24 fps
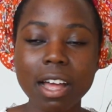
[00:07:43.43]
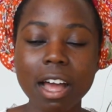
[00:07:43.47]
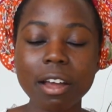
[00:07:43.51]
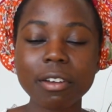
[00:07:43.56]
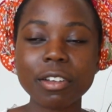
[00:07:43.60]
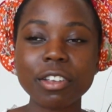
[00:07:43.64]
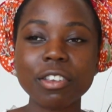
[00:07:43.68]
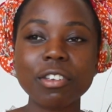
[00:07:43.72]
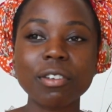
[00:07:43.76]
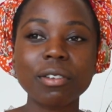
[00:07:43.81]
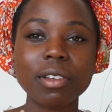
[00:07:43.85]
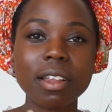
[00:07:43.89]

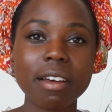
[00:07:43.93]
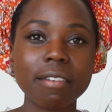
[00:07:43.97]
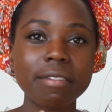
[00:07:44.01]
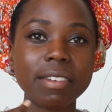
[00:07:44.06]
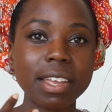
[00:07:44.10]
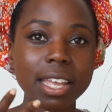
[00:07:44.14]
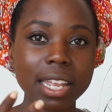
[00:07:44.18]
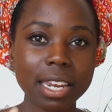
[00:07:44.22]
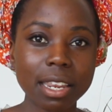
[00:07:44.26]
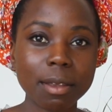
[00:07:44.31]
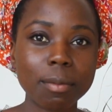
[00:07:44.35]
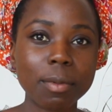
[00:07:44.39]
how can you
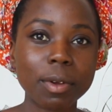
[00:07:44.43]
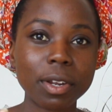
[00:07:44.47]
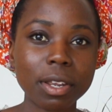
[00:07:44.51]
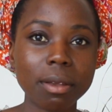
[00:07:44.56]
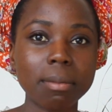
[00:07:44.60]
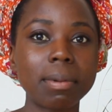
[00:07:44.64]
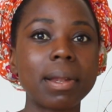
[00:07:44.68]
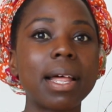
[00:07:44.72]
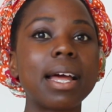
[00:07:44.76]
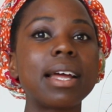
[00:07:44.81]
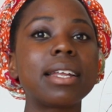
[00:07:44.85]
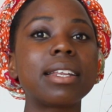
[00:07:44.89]
love
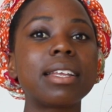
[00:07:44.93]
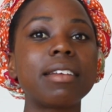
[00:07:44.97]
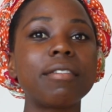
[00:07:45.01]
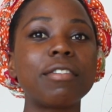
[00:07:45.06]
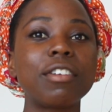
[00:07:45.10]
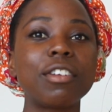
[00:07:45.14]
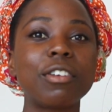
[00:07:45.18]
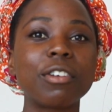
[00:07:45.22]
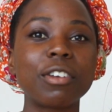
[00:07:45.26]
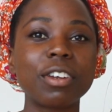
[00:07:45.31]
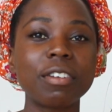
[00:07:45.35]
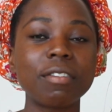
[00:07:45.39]
anybody black
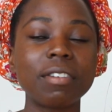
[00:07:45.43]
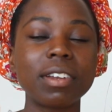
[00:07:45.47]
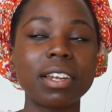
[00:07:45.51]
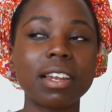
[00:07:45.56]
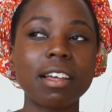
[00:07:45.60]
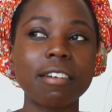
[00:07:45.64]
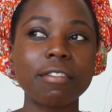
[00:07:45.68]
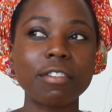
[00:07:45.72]
if you don't even